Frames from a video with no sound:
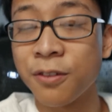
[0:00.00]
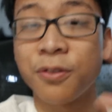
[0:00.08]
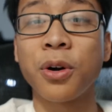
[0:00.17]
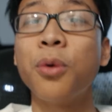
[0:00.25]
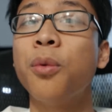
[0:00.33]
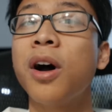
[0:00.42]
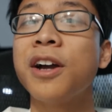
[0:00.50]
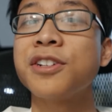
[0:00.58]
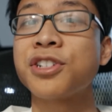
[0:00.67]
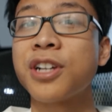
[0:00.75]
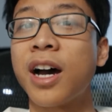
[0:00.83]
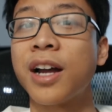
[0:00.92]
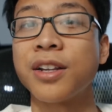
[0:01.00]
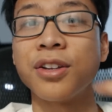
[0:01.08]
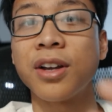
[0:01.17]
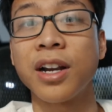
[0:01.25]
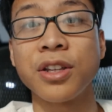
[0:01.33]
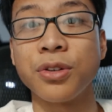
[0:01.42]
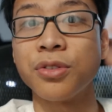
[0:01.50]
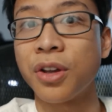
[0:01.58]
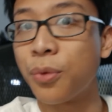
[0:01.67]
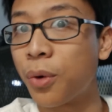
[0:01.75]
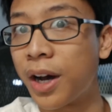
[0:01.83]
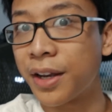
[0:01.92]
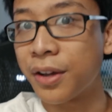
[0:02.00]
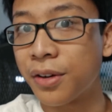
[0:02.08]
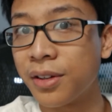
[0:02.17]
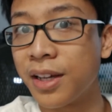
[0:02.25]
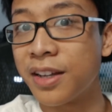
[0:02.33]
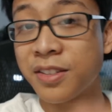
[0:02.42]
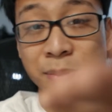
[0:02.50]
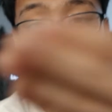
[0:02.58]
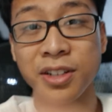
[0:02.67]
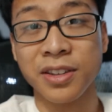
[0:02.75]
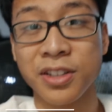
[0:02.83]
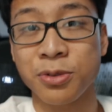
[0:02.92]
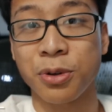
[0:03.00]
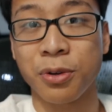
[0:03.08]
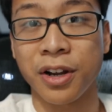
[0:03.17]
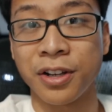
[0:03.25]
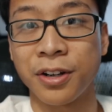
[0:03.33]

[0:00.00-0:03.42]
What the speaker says: For a wide shot, you gotta use a wide angle lens, much like this one right